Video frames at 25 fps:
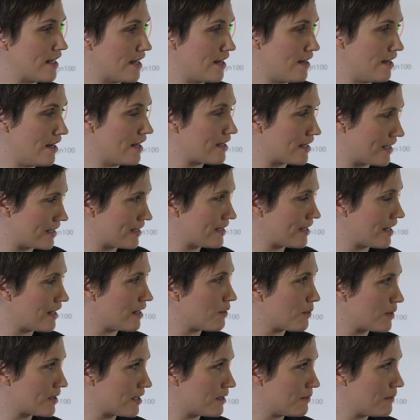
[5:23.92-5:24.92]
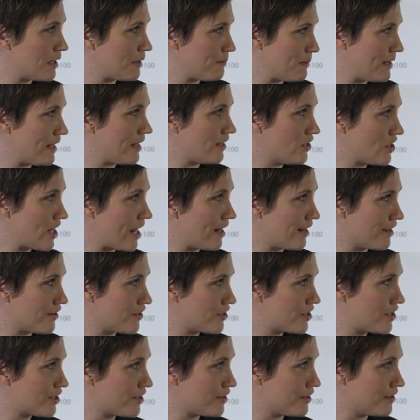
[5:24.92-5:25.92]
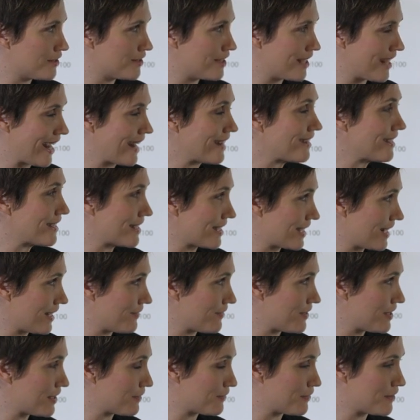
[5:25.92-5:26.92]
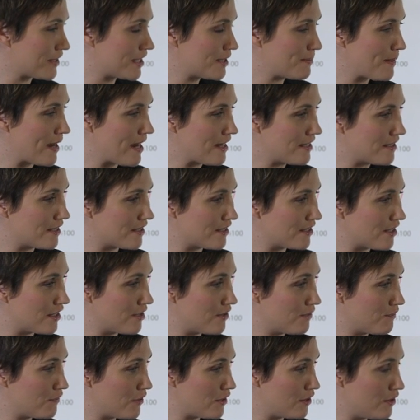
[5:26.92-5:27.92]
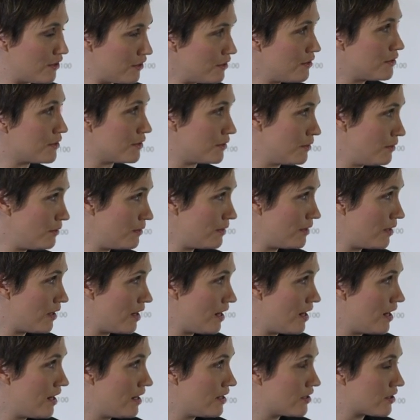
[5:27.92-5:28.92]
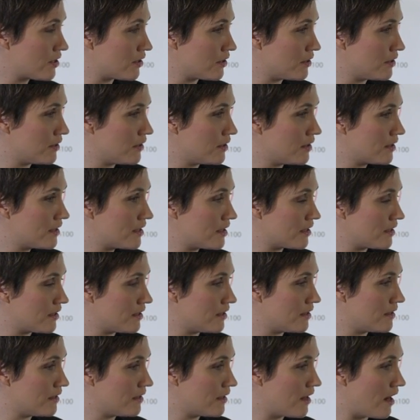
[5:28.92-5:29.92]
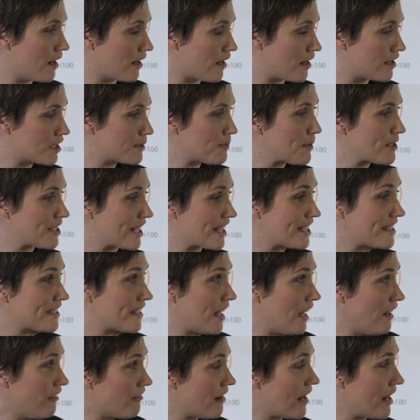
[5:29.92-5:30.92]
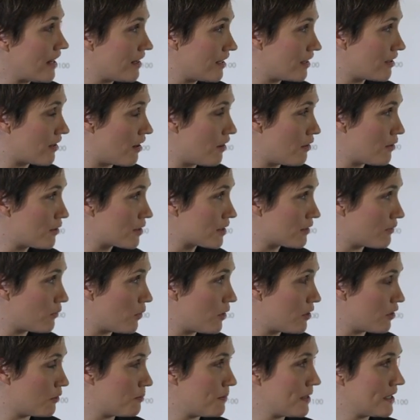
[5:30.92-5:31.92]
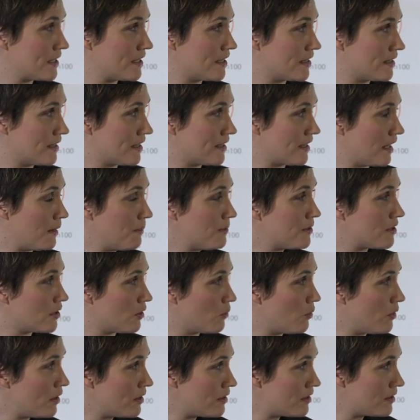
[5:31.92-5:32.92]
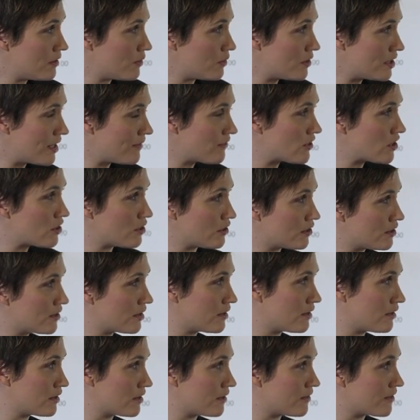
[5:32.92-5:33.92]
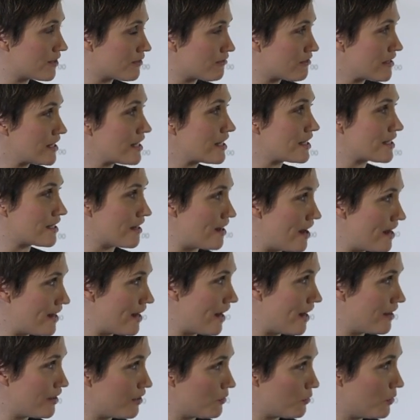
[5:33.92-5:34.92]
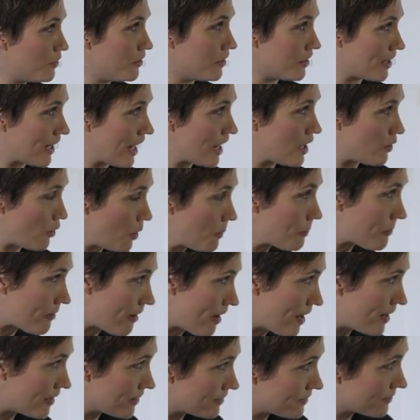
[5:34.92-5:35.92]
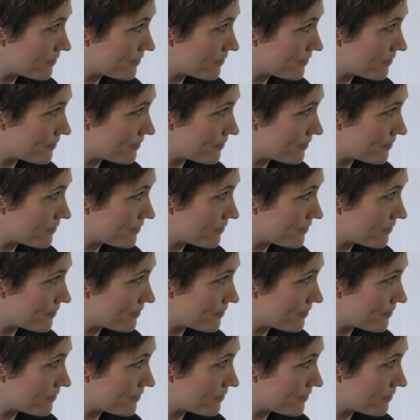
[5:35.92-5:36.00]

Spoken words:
As I said, it was a big challenge to get these 11 different spaces. So for you to I suppose accelerate the goals of what your business is up to, what did you have to do sort of to redesign how you work, how you operate?